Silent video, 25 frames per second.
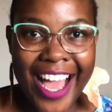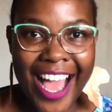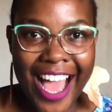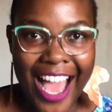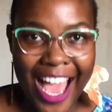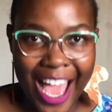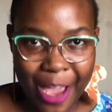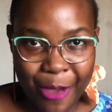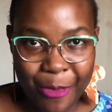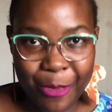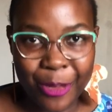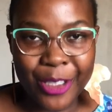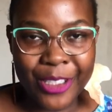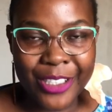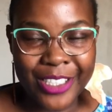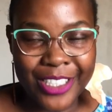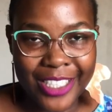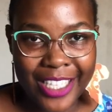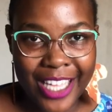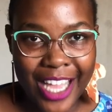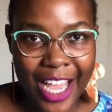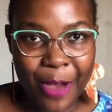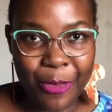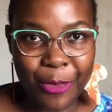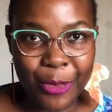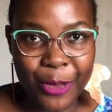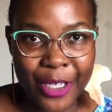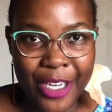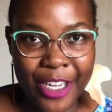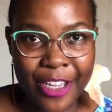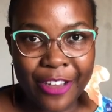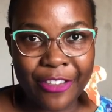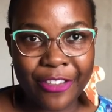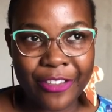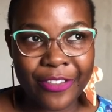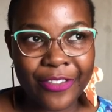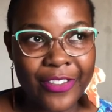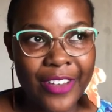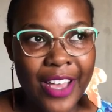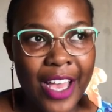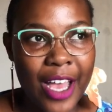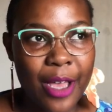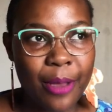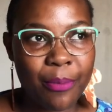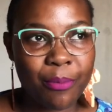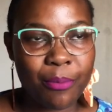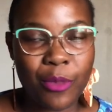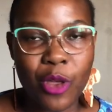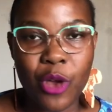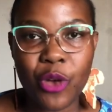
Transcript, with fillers: I will I would have um,